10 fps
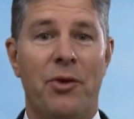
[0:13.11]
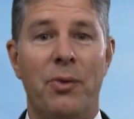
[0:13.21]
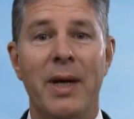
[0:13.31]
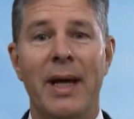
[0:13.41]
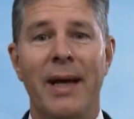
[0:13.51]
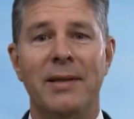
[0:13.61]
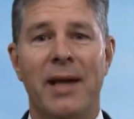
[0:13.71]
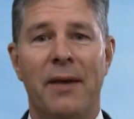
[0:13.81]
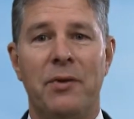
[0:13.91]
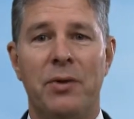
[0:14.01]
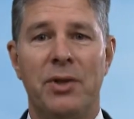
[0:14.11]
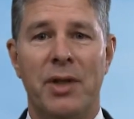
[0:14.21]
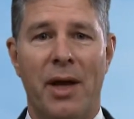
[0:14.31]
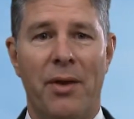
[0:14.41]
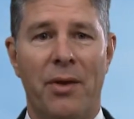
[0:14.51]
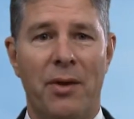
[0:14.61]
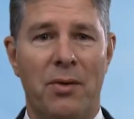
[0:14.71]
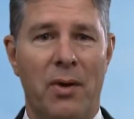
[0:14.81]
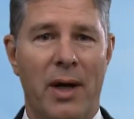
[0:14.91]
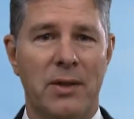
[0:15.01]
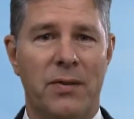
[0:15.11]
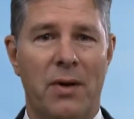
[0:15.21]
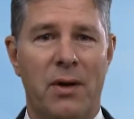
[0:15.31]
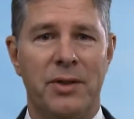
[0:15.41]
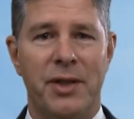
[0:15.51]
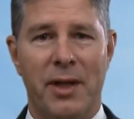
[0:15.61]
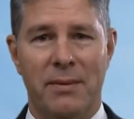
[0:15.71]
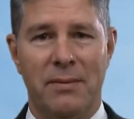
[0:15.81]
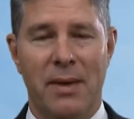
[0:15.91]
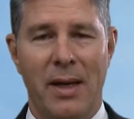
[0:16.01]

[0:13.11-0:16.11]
3 days after his death on the cross for our sin,